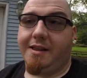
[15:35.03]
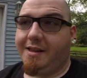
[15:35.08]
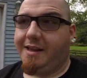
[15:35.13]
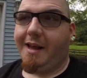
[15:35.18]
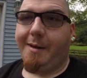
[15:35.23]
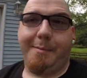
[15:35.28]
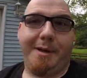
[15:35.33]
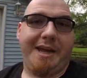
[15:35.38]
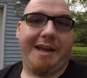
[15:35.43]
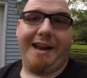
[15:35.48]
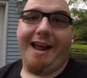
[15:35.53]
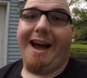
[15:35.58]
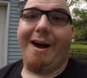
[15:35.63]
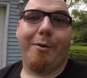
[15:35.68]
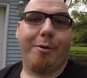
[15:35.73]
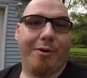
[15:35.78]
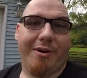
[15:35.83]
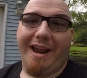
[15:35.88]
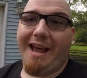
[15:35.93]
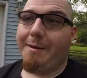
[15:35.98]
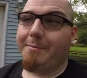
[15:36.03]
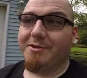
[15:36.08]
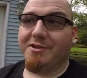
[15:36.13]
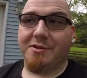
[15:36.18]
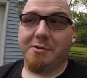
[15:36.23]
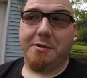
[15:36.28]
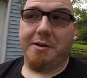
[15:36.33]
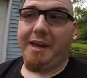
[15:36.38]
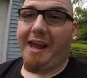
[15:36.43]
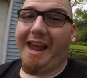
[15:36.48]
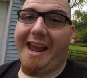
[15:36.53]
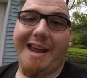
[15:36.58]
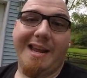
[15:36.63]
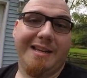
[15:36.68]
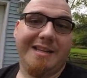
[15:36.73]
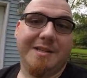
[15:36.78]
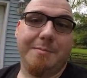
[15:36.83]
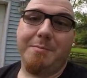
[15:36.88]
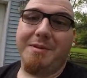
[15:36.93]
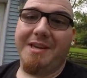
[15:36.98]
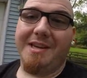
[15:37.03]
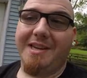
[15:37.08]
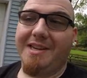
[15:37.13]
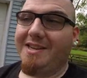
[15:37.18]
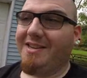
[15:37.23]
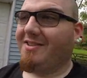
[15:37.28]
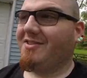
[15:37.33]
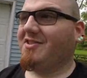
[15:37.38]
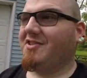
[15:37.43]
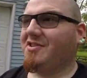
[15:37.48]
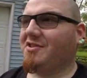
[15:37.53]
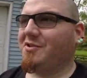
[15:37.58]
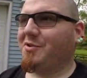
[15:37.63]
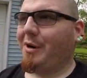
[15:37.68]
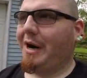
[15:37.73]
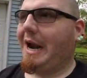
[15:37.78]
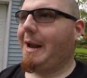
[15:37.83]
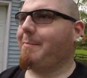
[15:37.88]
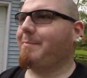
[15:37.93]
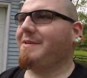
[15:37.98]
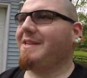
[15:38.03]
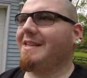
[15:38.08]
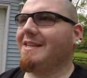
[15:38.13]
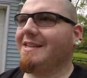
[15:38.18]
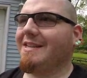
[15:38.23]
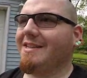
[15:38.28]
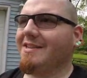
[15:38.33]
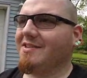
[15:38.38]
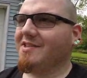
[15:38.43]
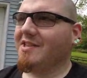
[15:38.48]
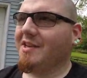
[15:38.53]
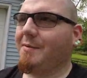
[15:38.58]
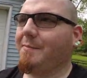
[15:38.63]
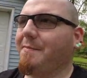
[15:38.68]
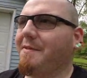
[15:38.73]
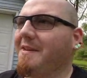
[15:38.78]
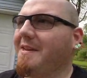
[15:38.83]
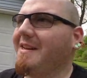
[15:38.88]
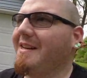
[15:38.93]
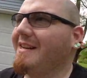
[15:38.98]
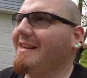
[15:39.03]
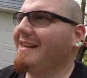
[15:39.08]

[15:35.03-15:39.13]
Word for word: I mean, I would absolutely hate to be strapped into something.